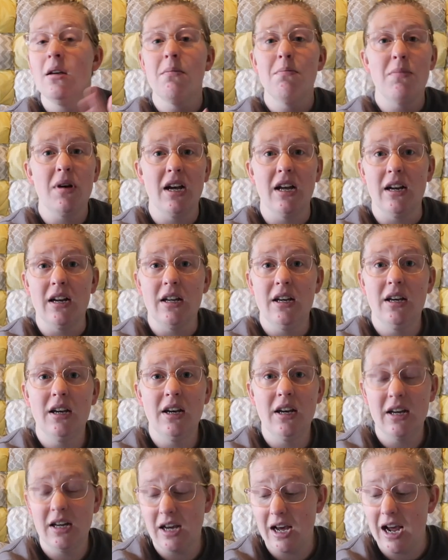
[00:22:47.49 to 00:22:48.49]
but
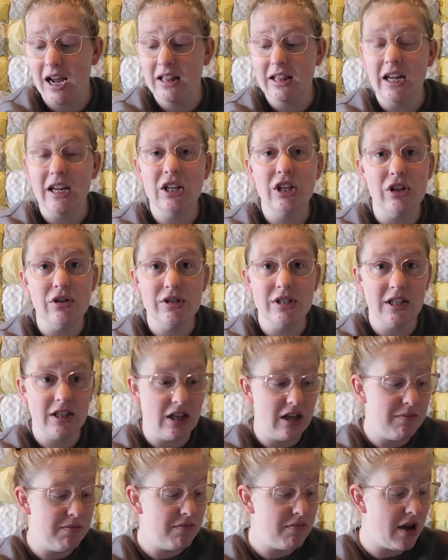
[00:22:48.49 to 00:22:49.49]
I like using
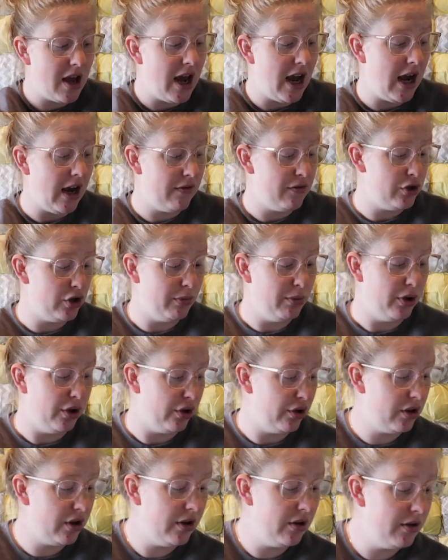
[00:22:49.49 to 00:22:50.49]
them after
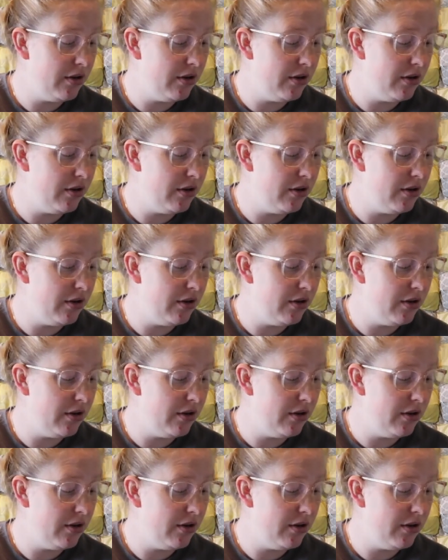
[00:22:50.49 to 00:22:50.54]
birth.